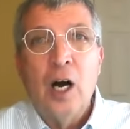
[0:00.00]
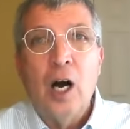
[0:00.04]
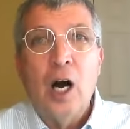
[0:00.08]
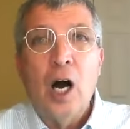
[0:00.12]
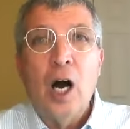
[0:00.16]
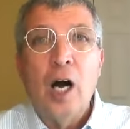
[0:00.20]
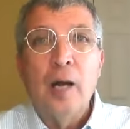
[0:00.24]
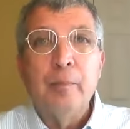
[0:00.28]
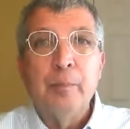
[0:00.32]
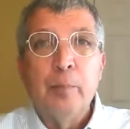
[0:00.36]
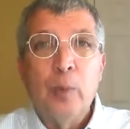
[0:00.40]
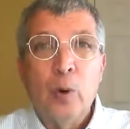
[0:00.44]

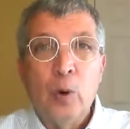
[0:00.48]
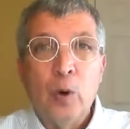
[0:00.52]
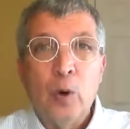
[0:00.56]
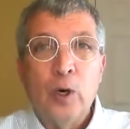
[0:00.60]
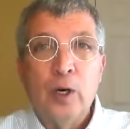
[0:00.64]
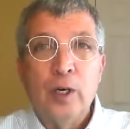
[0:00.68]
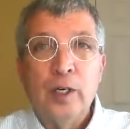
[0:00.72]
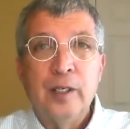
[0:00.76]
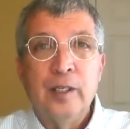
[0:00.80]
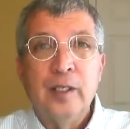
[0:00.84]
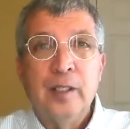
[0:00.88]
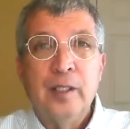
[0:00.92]
on
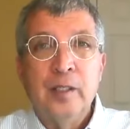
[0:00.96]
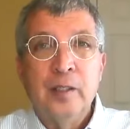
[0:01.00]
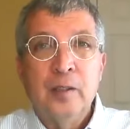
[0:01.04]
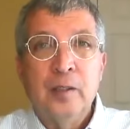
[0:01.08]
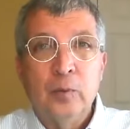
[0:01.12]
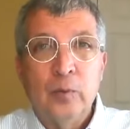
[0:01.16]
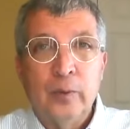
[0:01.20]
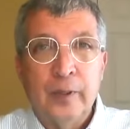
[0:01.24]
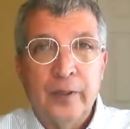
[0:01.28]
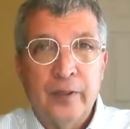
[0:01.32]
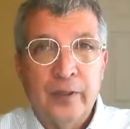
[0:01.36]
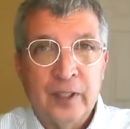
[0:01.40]
board
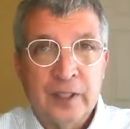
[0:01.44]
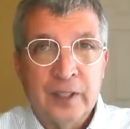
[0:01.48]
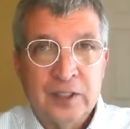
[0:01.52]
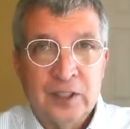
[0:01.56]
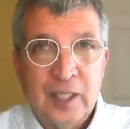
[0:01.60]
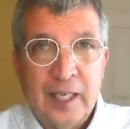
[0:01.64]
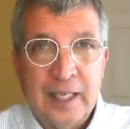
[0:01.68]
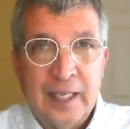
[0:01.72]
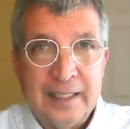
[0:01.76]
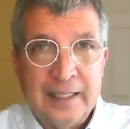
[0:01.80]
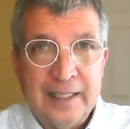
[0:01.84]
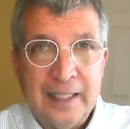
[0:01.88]
with
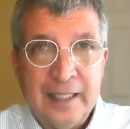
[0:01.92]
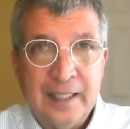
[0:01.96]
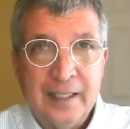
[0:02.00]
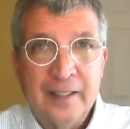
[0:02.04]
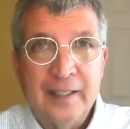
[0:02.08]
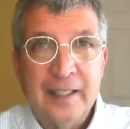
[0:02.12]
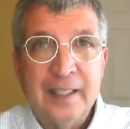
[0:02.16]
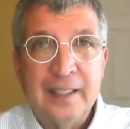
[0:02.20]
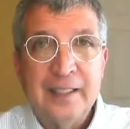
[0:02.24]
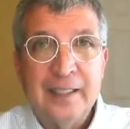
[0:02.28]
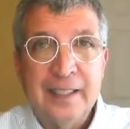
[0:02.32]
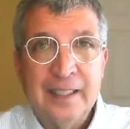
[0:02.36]
this
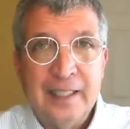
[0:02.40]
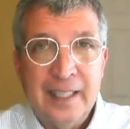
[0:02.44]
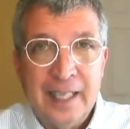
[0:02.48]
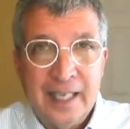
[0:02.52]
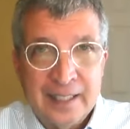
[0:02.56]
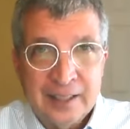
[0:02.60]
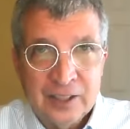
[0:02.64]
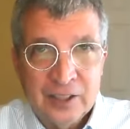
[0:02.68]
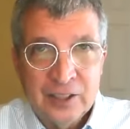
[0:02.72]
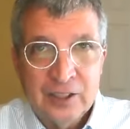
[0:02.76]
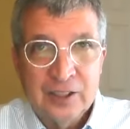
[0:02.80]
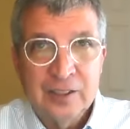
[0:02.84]
idea that
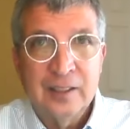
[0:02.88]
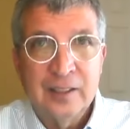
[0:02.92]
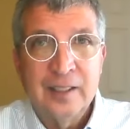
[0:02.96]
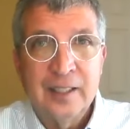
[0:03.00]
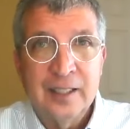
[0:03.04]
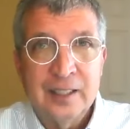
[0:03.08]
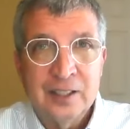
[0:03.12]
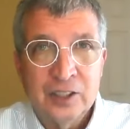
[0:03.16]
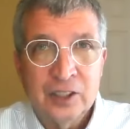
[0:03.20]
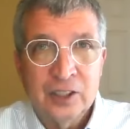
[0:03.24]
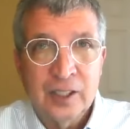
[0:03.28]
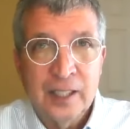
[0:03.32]
yes,
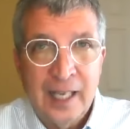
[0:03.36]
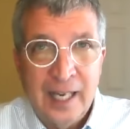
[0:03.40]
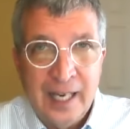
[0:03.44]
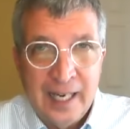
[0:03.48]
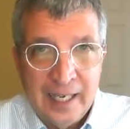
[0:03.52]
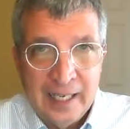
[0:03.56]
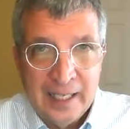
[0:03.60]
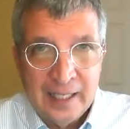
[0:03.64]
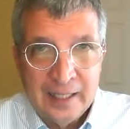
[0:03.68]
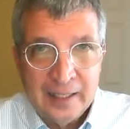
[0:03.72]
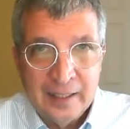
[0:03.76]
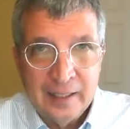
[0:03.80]
this
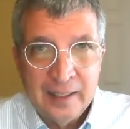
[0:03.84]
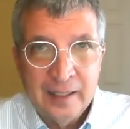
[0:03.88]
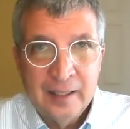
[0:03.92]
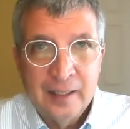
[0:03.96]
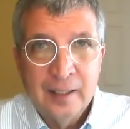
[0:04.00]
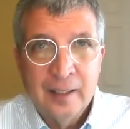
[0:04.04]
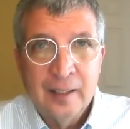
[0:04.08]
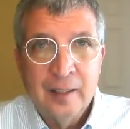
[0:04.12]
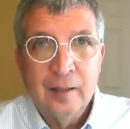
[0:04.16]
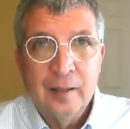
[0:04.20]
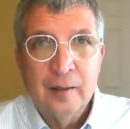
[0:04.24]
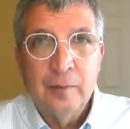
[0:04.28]
can
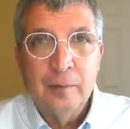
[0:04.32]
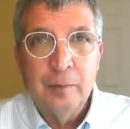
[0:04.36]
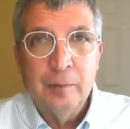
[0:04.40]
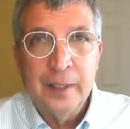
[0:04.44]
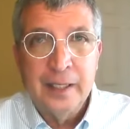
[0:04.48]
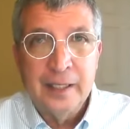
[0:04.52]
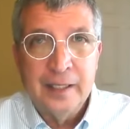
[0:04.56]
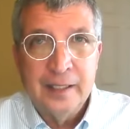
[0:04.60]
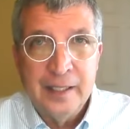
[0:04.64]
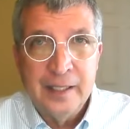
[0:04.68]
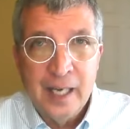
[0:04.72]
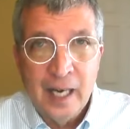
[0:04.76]

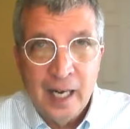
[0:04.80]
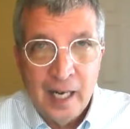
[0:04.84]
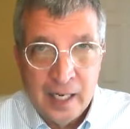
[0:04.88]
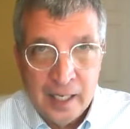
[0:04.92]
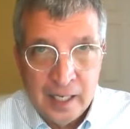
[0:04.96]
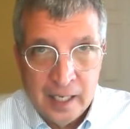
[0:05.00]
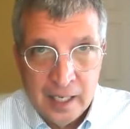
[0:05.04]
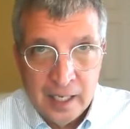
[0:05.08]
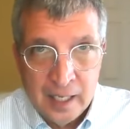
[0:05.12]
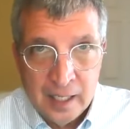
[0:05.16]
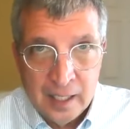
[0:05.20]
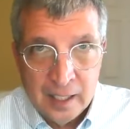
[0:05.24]
be
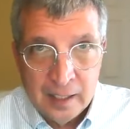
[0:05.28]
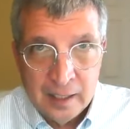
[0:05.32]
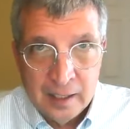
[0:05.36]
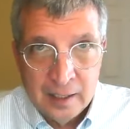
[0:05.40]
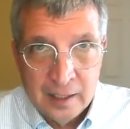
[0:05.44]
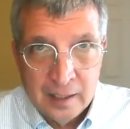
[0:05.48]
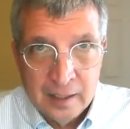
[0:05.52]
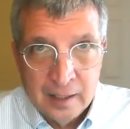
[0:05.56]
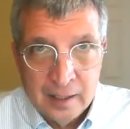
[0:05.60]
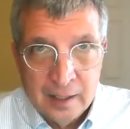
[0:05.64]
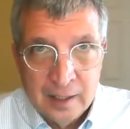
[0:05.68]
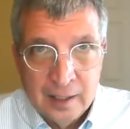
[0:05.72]
done
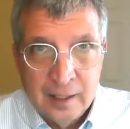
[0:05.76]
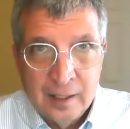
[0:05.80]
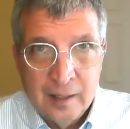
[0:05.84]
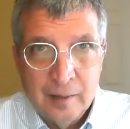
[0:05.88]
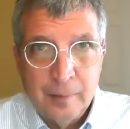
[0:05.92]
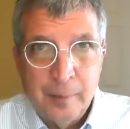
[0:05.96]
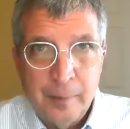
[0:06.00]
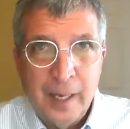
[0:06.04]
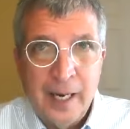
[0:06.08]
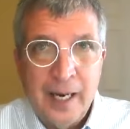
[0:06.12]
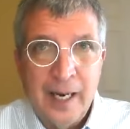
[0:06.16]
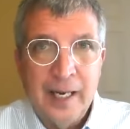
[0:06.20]

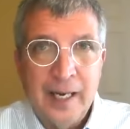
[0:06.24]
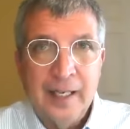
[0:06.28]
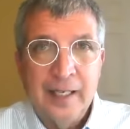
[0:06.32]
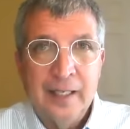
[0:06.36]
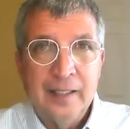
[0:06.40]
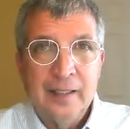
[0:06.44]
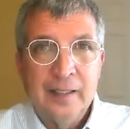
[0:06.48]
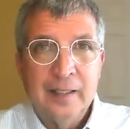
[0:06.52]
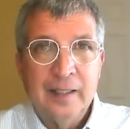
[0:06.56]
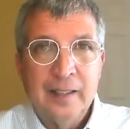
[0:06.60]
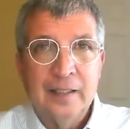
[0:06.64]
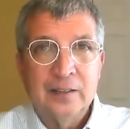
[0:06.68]

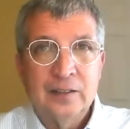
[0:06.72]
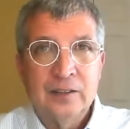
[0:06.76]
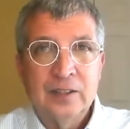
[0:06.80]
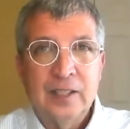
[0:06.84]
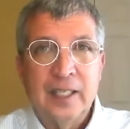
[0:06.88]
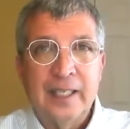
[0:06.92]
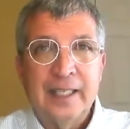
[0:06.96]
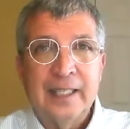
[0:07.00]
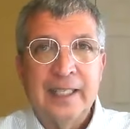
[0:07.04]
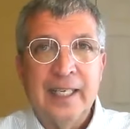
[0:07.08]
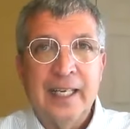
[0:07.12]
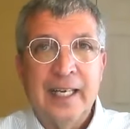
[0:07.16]
by a
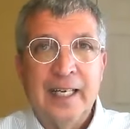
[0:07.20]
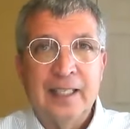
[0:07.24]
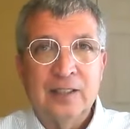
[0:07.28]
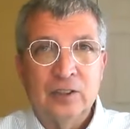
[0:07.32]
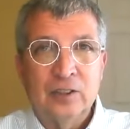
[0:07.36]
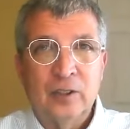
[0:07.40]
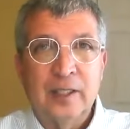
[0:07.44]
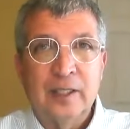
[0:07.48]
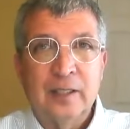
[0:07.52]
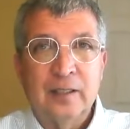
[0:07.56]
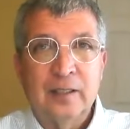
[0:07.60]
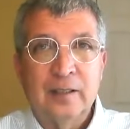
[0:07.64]

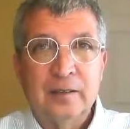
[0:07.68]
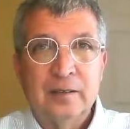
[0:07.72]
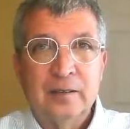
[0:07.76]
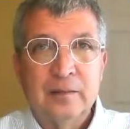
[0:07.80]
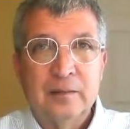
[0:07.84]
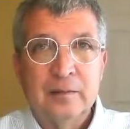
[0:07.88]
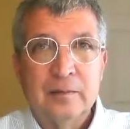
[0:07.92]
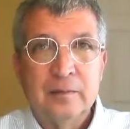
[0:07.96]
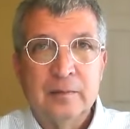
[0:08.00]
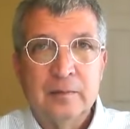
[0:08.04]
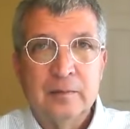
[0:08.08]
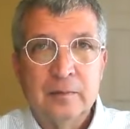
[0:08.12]
psychiatric
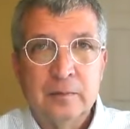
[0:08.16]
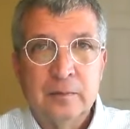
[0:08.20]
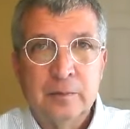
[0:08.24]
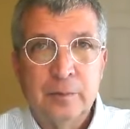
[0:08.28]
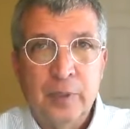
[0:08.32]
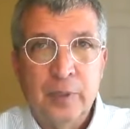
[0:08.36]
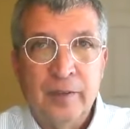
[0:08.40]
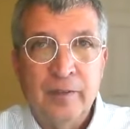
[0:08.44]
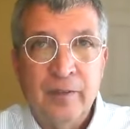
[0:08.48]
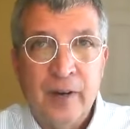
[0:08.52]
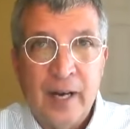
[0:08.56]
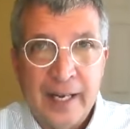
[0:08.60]

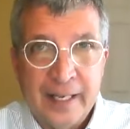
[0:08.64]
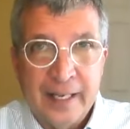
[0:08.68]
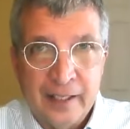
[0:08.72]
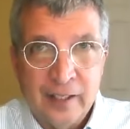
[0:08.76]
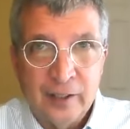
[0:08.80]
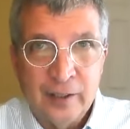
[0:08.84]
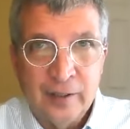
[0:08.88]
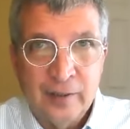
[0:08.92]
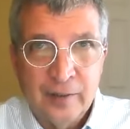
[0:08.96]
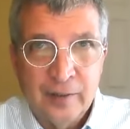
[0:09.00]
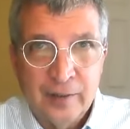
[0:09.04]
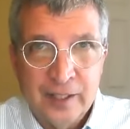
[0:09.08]

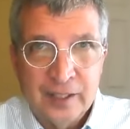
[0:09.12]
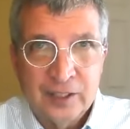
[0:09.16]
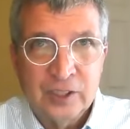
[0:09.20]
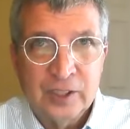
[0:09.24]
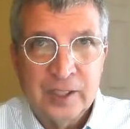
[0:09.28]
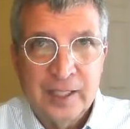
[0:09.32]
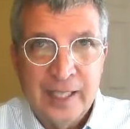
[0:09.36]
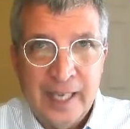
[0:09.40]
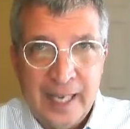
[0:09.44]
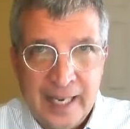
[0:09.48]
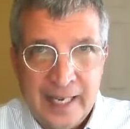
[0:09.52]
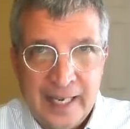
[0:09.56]
provider.
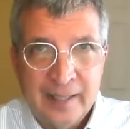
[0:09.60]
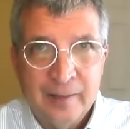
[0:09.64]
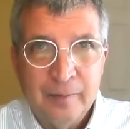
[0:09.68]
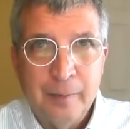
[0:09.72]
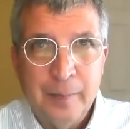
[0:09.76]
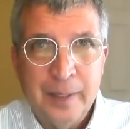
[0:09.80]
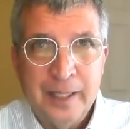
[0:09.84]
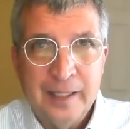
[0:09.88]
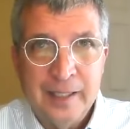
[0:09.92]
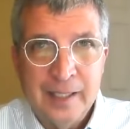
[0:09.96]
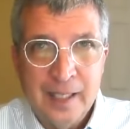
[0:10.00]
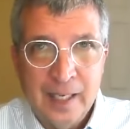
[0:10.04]
This
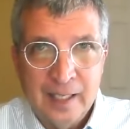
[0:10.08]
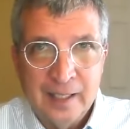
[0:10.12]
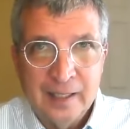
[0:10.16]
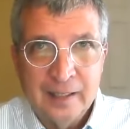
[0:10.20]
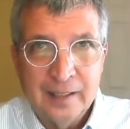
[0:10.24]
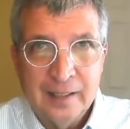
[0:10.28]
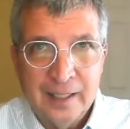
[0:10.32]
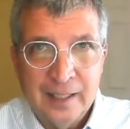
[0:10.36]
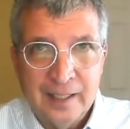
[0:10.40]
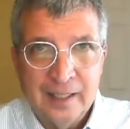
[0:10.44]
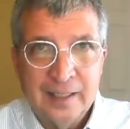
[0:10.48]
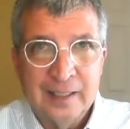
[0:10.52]
can be done.
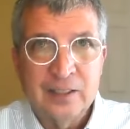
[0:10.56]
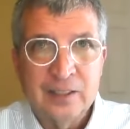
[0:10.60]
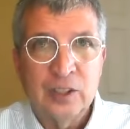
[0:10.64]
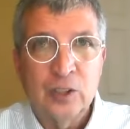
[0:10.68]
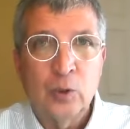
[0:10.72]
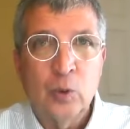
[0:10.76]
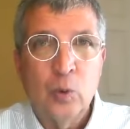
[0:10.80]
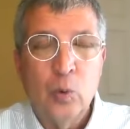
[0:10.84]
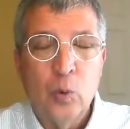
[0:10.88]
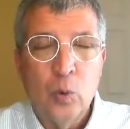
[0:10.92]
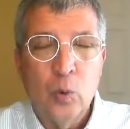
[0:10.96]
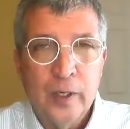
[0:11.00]
It is
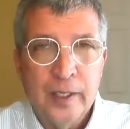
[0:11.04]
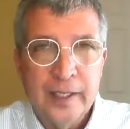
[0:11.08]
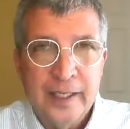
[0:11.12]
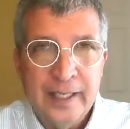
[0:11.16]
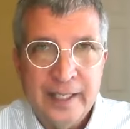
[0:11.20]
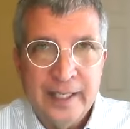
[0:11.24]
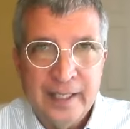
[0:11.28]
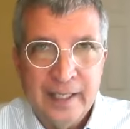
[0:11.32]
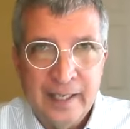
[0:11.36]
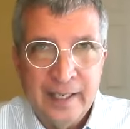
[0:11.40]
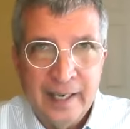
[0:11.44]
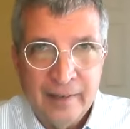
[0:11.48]
a
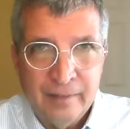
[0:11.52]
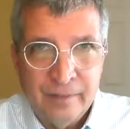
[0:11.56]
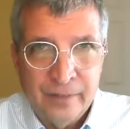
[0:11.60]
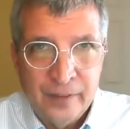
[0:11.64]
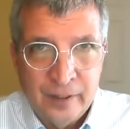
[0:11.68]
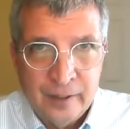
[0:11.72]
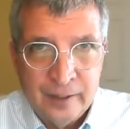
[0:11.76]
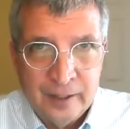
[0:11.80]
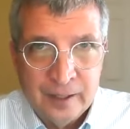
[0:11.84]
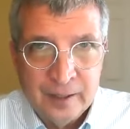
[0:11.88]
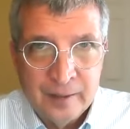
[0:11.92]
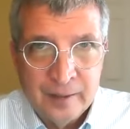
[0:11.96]
coordinated
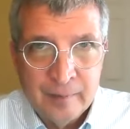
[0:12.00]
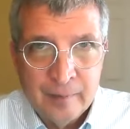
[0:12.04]
effort